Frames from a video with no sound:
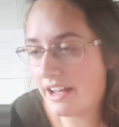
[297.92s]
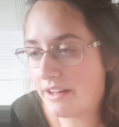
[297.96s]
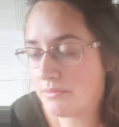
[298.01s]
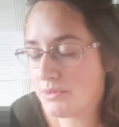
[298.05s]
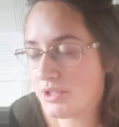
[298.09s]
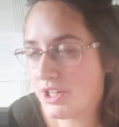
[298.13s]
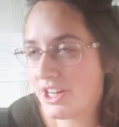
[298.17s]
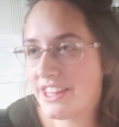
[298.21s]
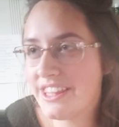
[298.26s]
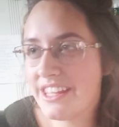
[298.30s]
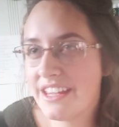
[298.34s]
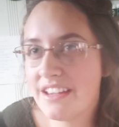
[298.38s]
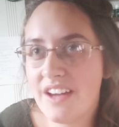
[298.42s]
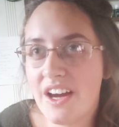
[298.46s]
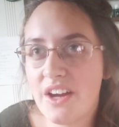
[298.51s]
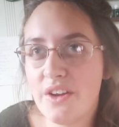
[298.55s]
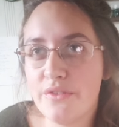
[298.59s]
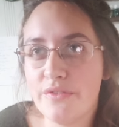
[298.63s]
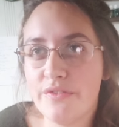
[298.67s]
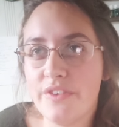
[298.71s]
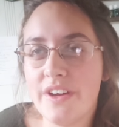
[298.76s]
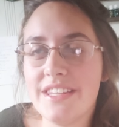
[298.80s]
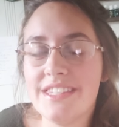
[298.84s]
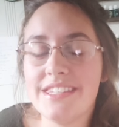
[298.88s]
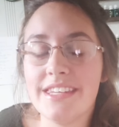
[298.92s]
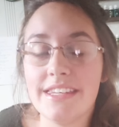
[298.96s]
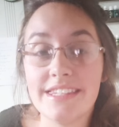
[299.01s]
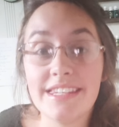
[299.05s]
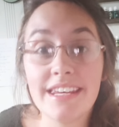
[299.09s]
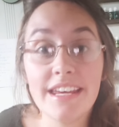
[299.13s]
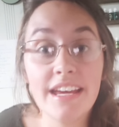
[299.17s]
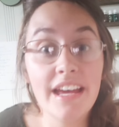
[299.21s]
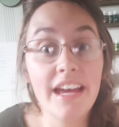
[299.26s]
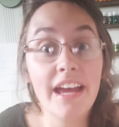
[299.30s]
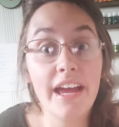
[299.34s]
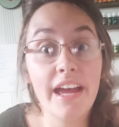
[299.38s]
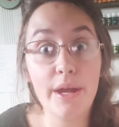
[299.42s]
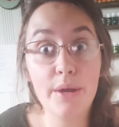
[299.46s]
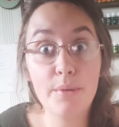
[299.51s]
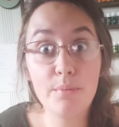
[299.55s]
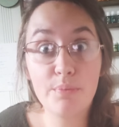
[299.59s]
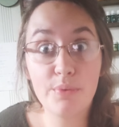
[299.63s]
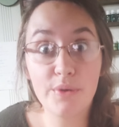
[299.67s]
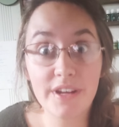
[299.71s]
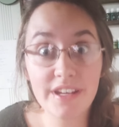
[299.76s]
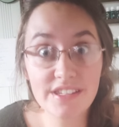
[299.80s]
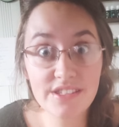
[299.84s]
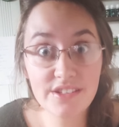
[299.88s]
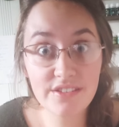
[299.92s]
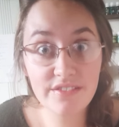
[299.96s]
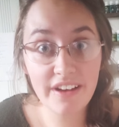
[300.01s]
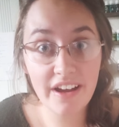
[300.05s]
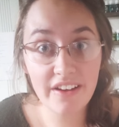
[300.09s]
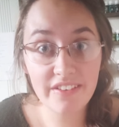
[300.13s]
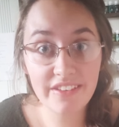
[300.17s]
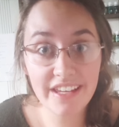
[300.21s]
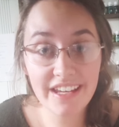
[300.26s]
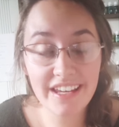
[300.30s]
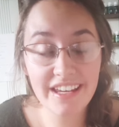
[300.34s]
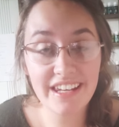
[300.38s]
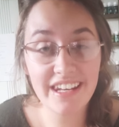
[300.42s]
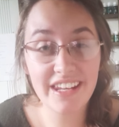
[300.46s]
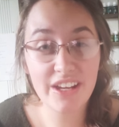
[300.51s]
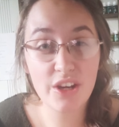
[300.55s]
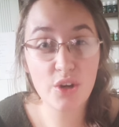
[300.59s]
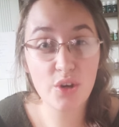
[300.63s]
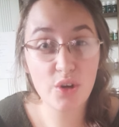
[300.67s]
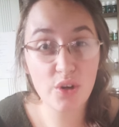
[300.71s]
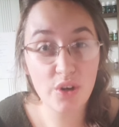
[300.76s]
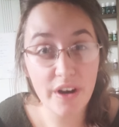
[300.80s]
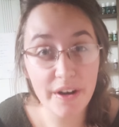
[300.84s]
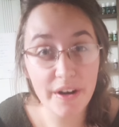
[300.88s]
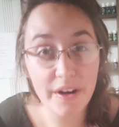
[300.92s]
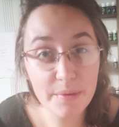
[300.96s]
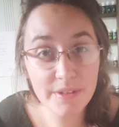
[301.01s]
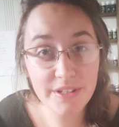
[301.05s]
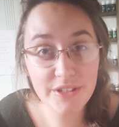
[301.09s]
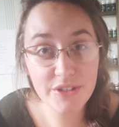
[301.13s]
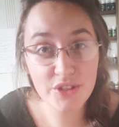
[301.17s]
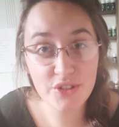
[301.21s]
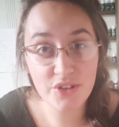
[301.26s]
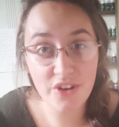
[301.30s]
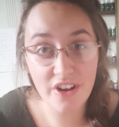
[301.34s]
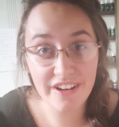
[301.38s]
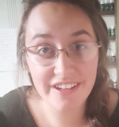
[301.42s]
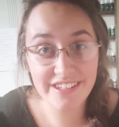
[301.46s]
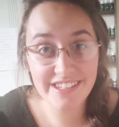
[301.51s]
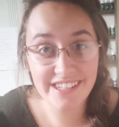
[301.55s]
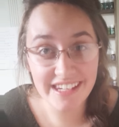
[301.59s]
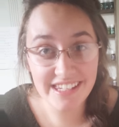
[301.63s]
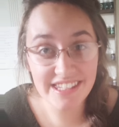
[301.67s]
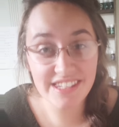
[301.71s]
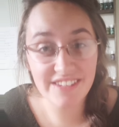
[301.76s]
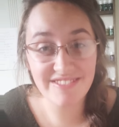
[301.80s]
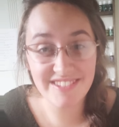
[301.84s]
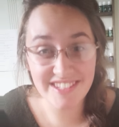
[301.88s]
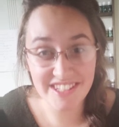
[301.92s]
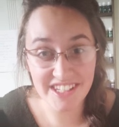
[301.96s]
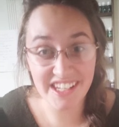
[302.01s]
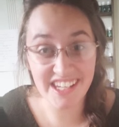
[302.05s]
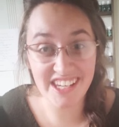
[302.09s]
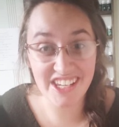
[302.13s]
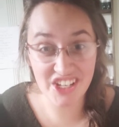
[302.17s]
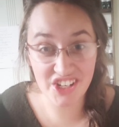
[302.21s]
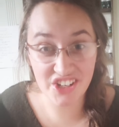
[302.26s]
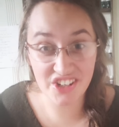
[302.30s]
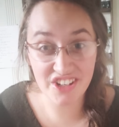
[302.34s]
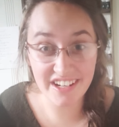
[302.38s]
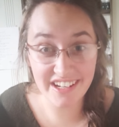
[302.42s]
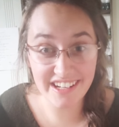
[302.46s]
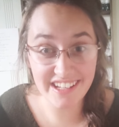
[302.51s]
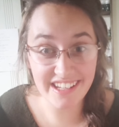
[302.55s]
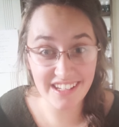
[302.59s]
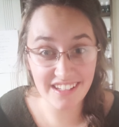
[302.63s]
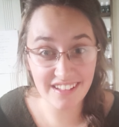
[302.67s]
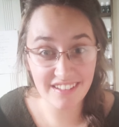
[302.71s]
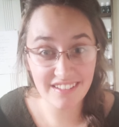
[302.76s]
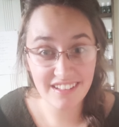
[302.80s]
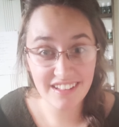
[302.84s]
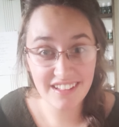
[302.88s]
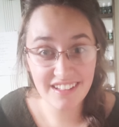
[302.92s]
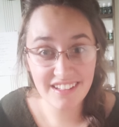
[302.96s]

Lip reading: trying to think of how to phrase this. It brings around like an incredibly strong sense of security.